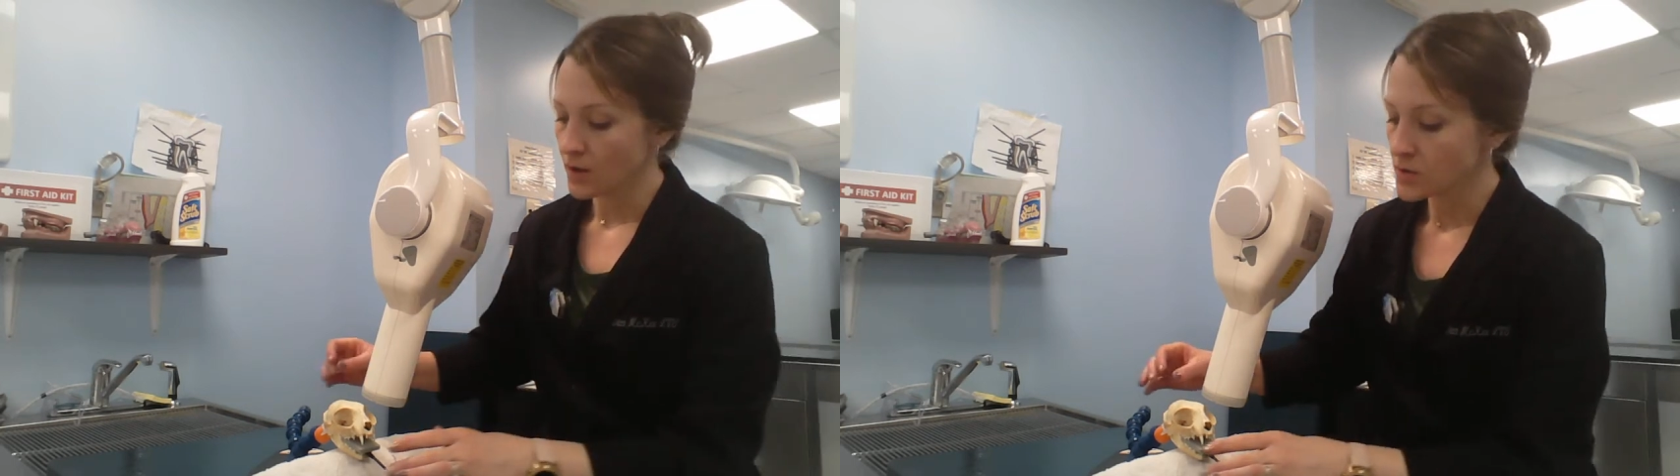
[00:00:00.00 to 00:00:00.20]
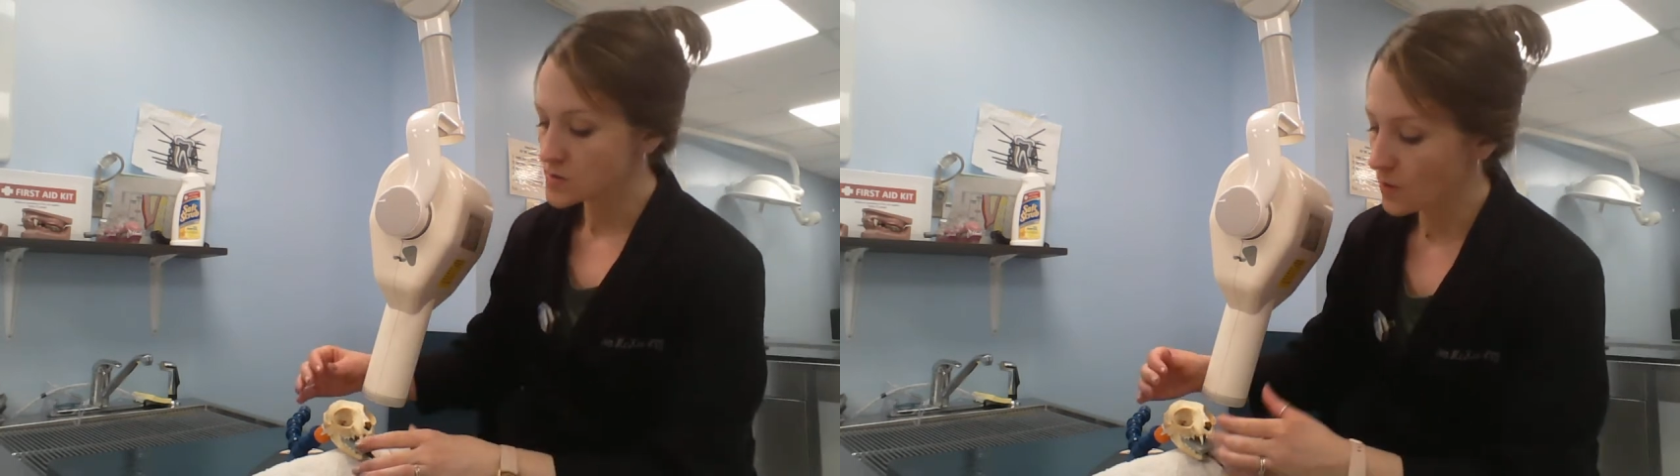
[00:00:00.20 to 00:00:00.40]

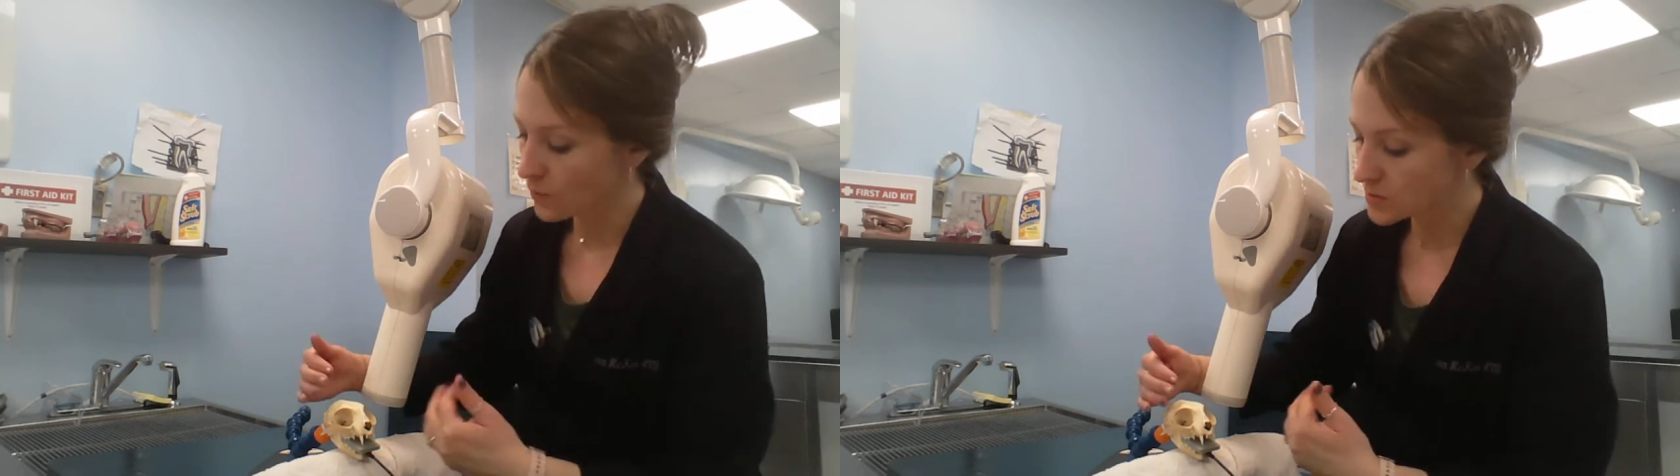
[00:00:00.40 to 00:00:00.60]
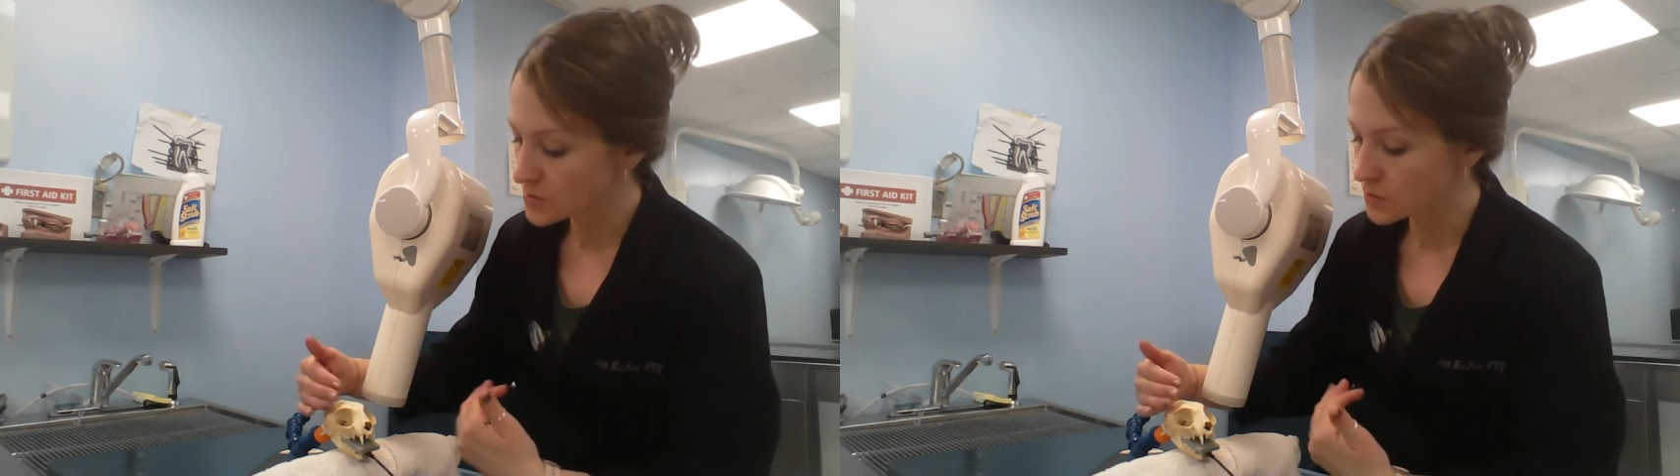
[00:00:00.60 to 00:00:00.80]
So
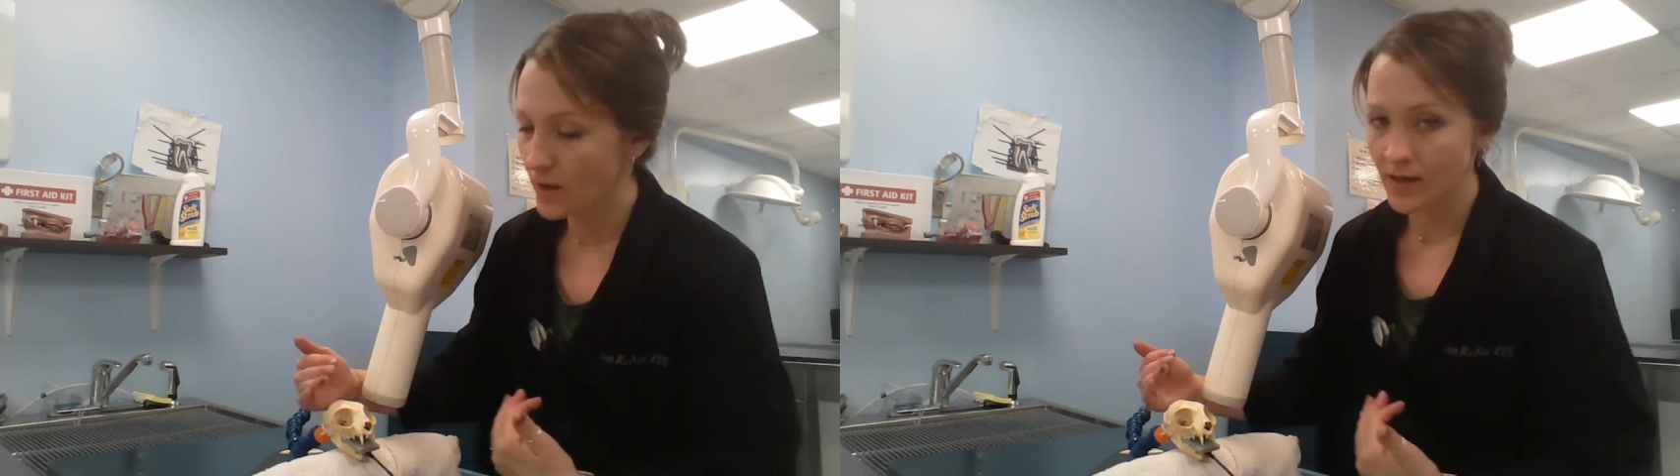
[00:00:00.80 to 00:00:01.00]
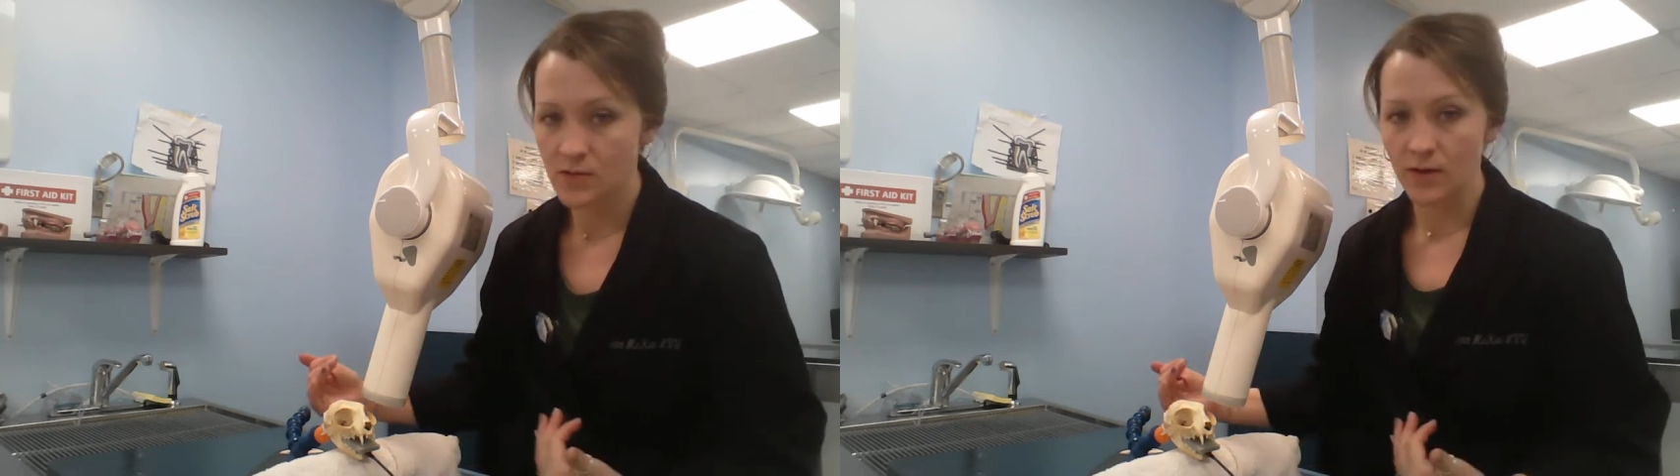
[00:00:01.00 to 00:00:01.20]
to
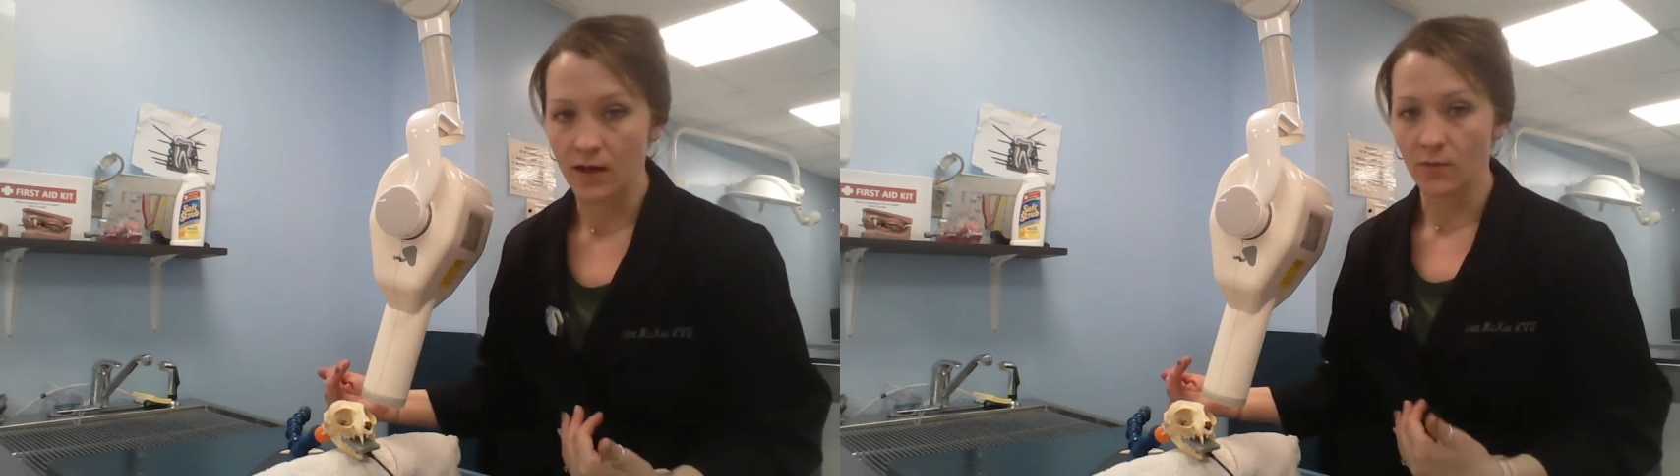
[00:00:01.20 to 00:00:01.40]
x-ray,